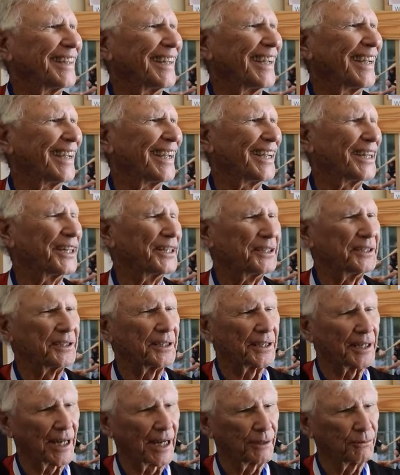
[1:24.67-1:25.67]
and
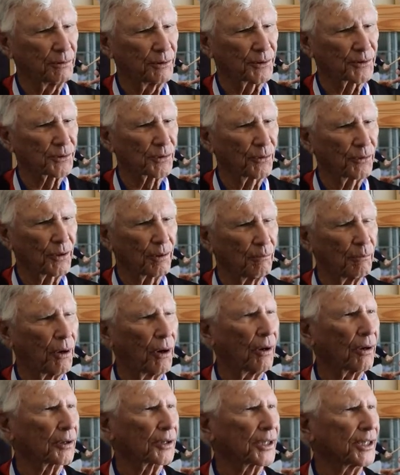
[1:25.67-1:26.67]
I would throw the
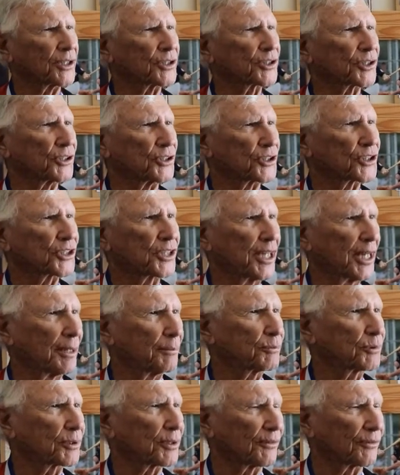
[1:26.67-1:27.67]
ball against the
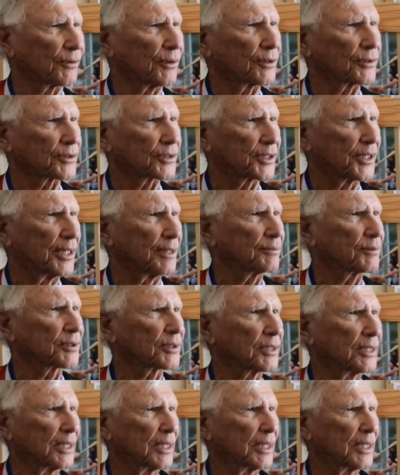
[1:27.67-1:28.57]
steps, the front steps,